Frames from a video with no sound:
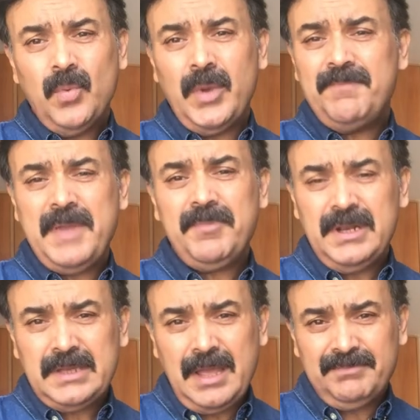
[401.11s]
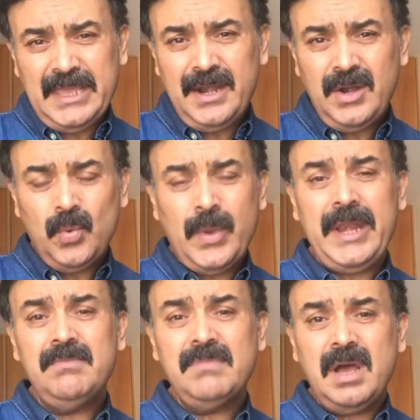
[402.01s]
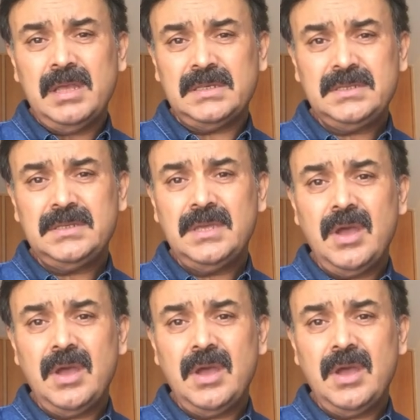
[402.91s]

when people come there wearing masks